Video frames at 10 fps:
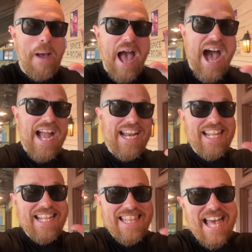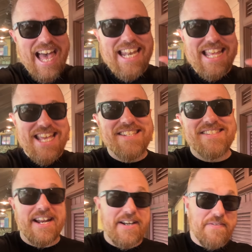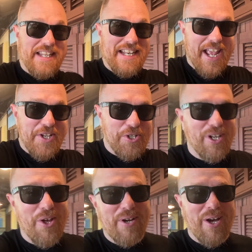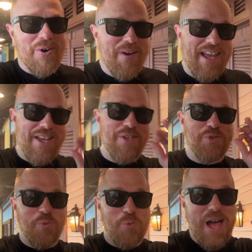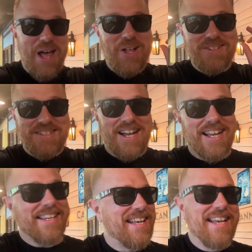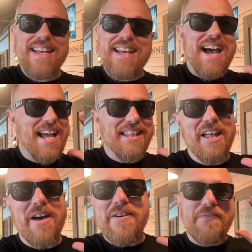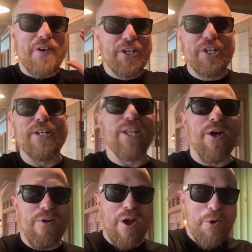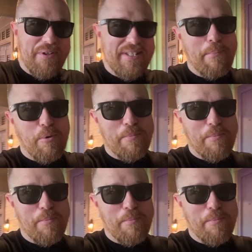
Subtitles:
Hiding that inside of the nature logo is well done. I love a good logo with double